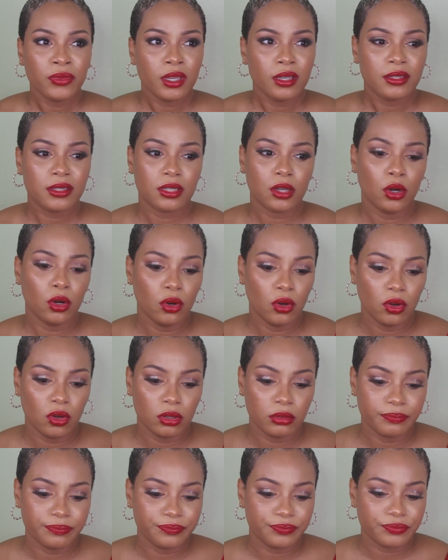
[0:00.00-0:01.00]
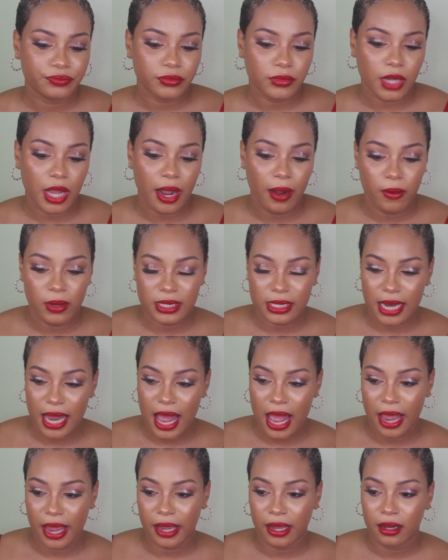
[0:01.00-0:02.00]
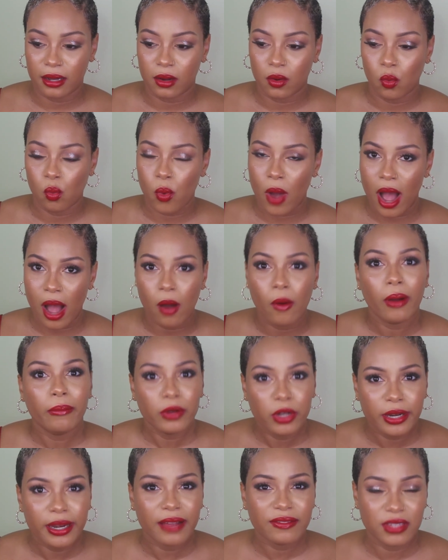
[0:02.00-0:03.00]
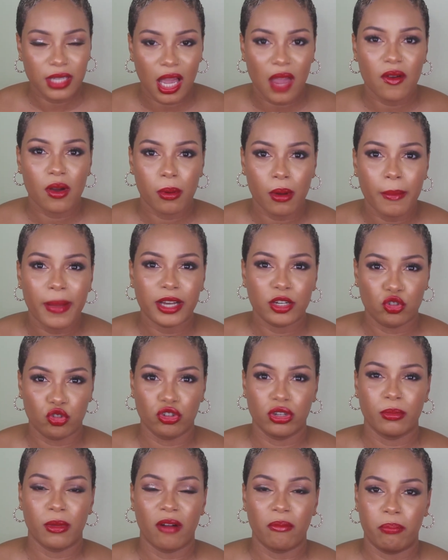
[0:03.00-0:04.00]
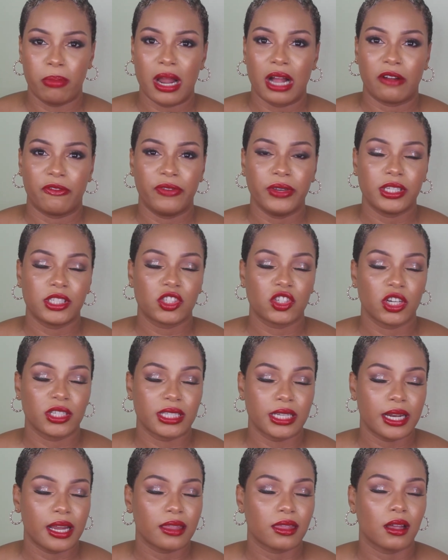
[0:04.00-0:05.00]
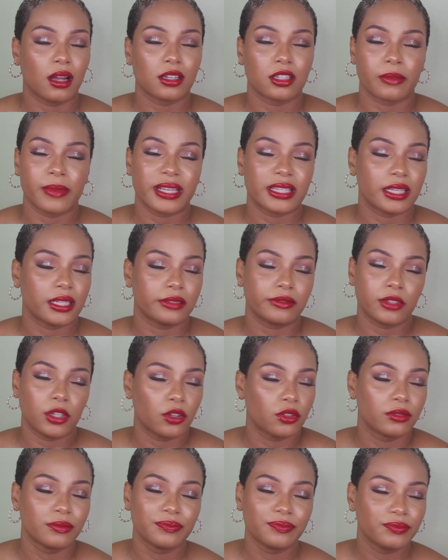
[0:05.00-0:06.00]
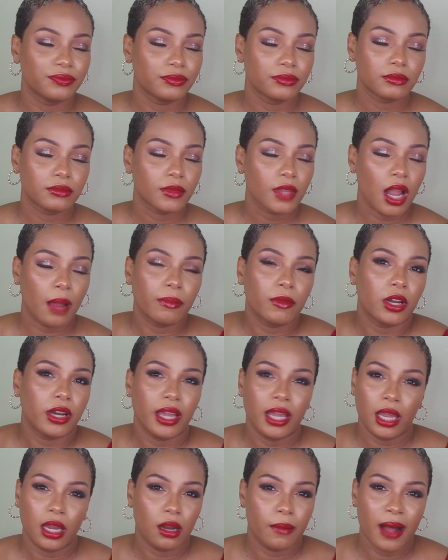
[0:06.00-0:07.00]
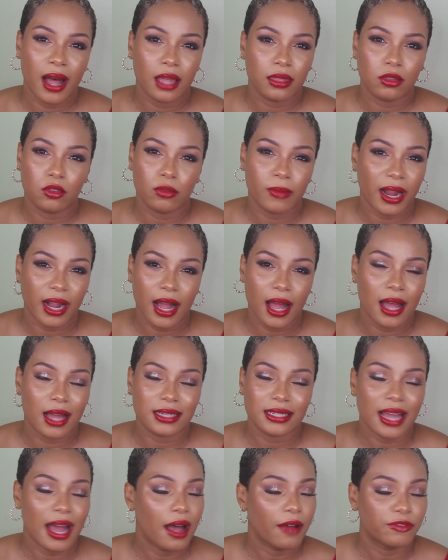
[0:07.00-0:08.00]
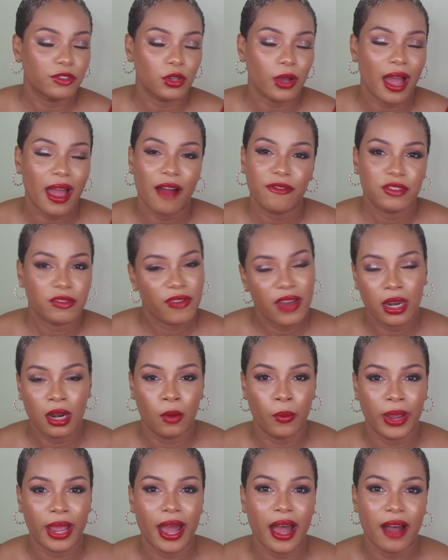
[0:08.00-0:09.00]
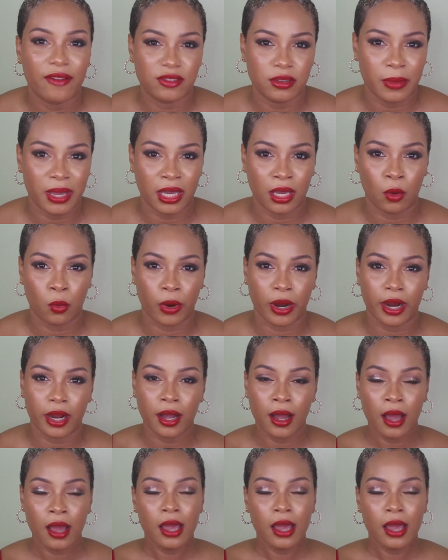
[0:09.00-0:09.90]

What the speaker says: So I was like, wow, I'm gonna have to give up on my dream of black fixtures. And I thought to myself, no, I'm gonna hate the bathroom. I can't. I have to find a way. I have to make it work.